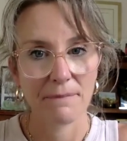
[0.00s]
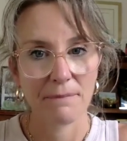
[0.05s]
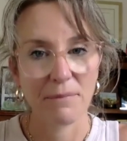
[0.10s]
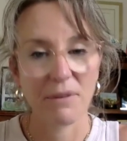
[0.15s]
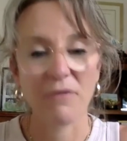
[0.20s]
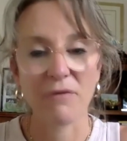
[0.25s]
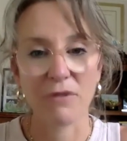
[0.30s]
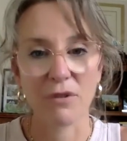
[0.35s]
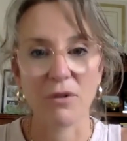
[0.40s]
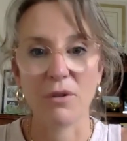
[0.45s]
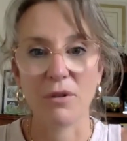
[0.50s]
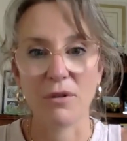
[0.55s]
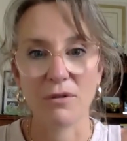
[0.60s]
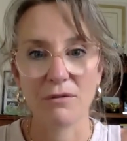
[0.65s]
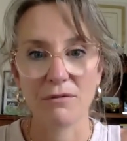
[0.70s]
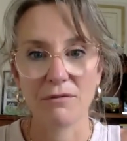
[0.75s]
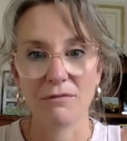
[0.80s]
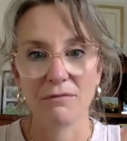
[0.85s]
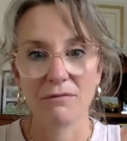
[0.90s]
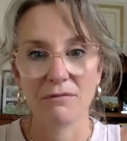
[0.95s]
before
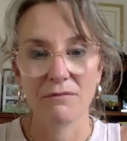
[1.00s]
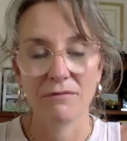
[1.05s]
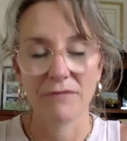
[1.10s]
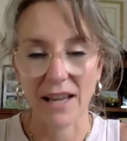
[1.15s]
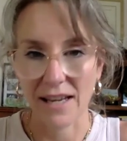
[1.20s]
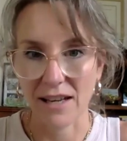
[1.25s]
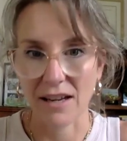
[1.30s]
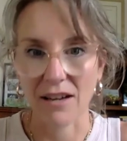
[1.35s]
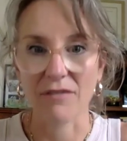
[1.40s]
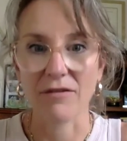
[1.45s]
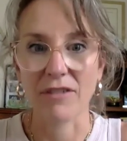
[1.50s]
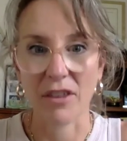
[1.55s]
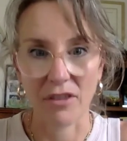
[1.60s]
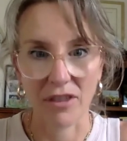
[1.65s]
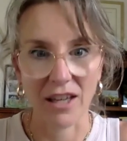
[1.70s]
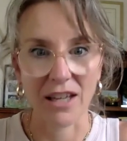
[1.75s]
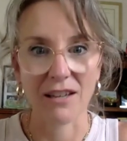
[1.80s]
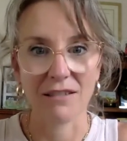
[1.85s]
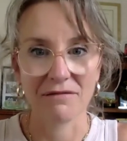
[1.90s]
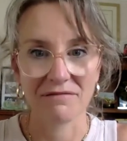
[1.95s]
they get the
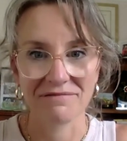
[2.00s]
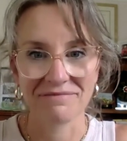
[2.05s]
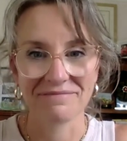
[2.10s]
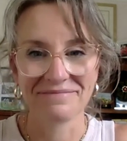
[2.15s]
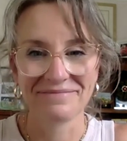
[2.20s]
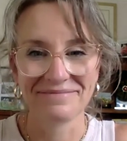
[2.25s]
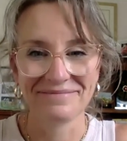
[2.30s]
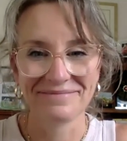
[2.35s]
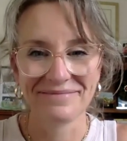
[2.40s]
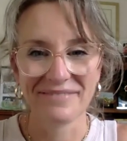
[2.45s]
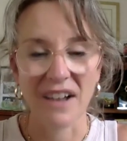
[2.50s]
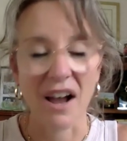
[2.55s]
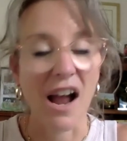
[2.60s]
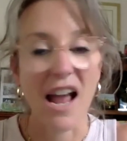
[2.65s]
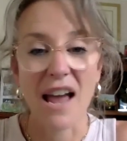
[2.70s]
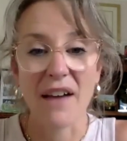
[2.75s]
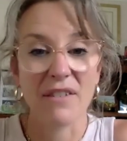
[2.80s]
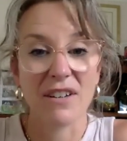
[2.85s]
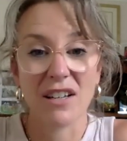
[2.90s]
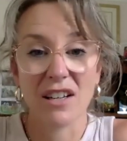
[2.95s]
thing. I
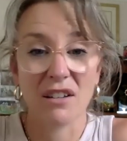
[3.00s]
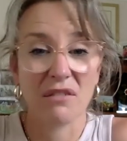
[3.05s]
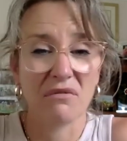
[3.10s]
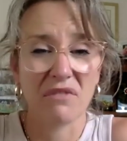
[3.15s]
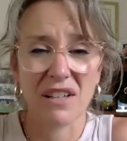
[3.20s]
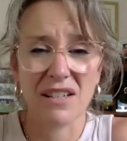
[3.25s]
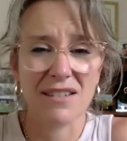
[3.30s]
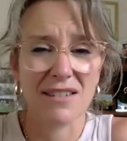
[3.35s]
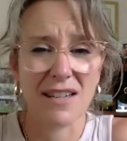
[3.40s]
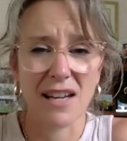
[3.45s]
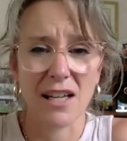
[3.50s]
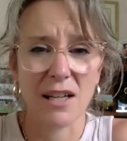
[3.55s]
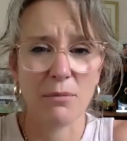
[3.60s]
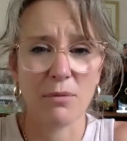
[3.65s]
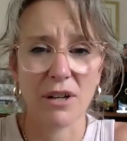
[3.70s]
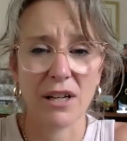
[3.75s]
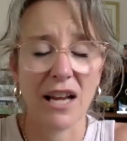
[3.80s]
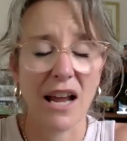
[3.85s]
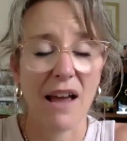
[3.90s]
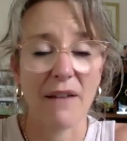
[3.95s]
haven't convinced
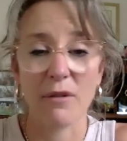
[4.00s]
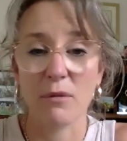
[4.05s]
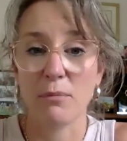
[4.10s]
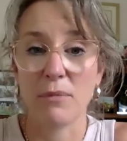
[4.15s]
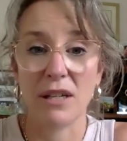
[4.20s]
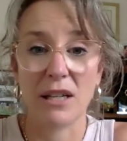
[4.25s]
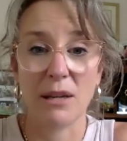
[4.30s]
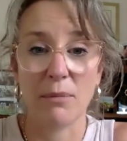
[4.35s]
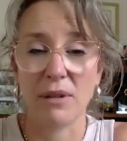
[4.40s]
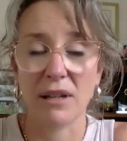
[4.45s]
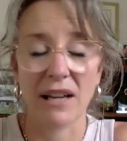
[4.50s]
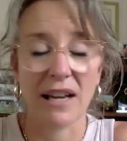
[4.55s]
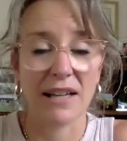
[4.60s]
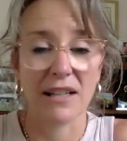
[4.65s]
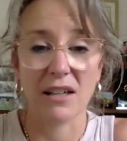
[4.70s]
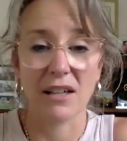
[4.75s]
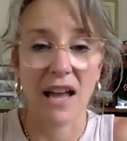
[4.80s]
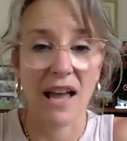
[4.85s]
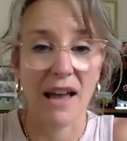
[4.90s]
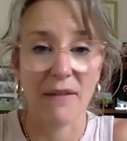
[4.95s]
anybody. I haven't
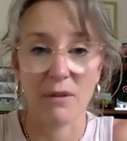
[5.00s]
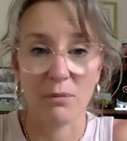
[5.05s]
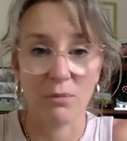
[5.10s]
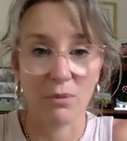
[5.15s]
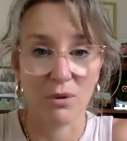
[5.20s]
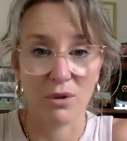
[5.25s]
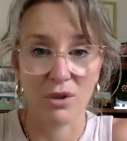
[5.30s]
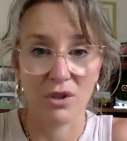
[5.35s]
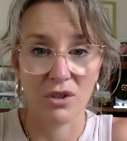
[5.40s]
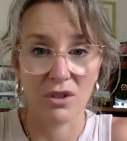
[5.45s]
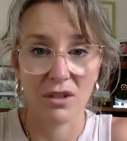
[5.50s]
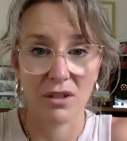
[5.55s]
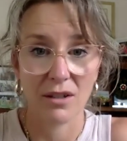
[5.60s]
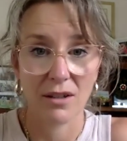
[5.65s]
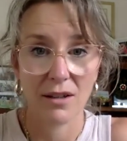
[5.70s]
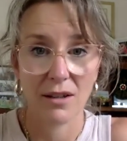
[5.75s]
manipulated. I haven't pushed.